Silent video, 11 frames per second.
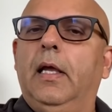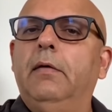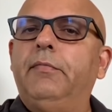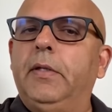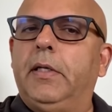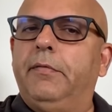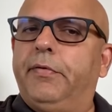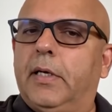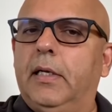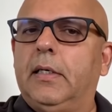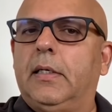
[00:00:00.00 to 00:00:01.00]
if the
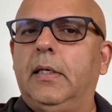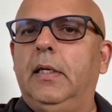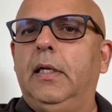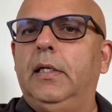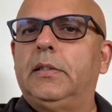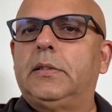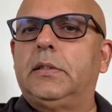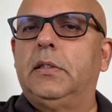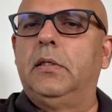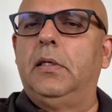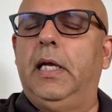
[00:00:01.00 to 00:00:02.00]
difficulty is
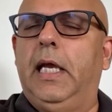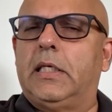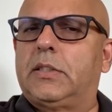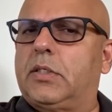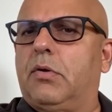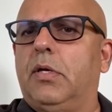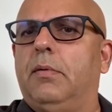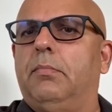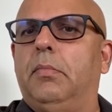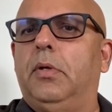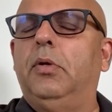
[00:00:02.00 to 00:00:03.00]

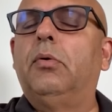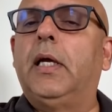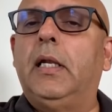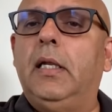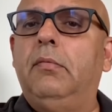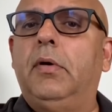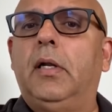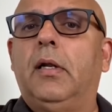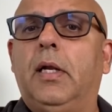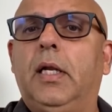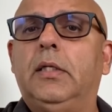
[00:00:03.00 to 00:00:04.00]
extreme, you can even
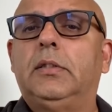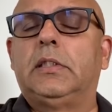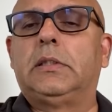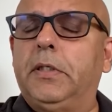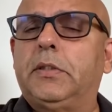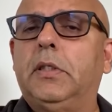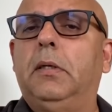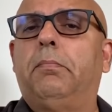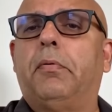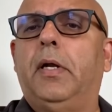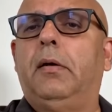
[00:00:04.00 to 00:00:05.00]
arrange a special
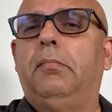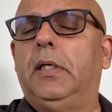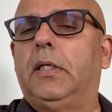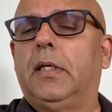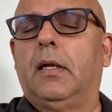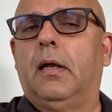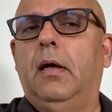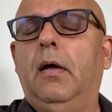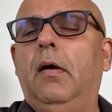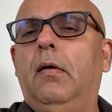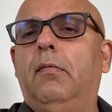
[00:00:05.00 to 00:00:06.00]
prayer meeting
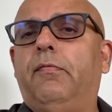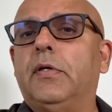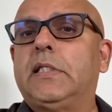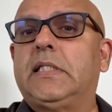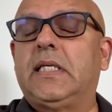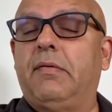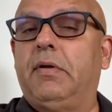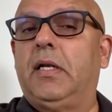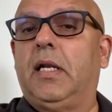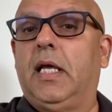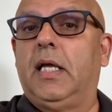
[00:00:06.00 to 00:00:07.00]
for
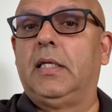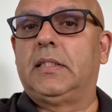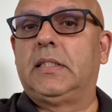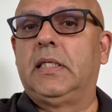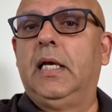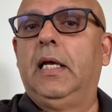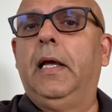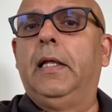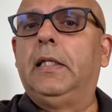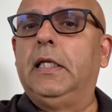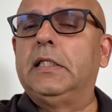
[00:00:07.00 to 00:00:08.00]
7 days.
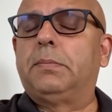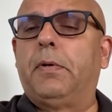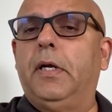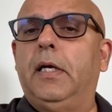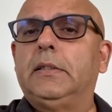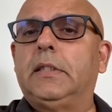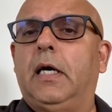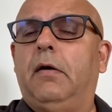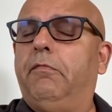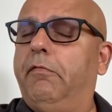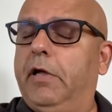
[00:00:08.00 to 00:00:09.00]
These prayers
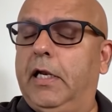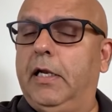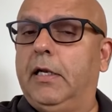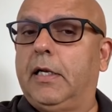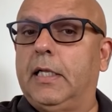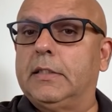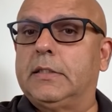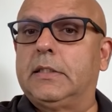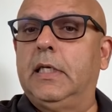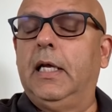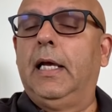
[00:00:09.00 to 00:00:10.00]
are very
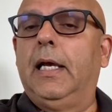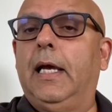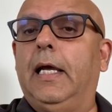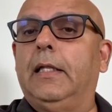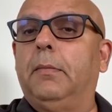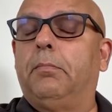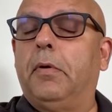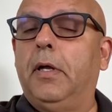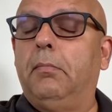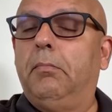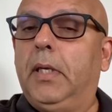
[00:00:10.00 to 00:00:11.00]
intense, and the
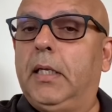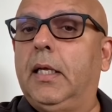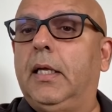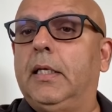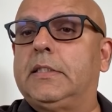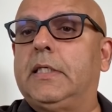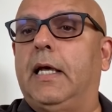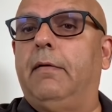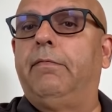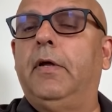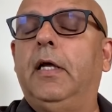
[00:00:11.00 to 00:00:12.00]
prayer meeting
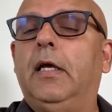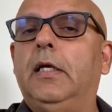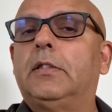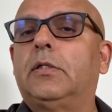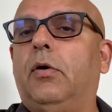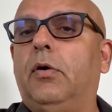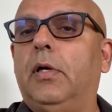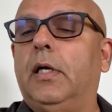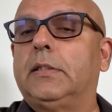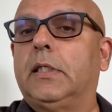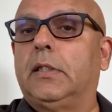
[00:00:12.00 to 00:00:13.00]
itself is called
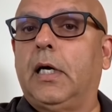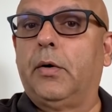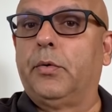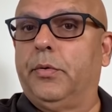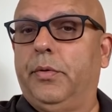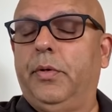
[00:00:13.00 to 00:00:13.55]
a satadu.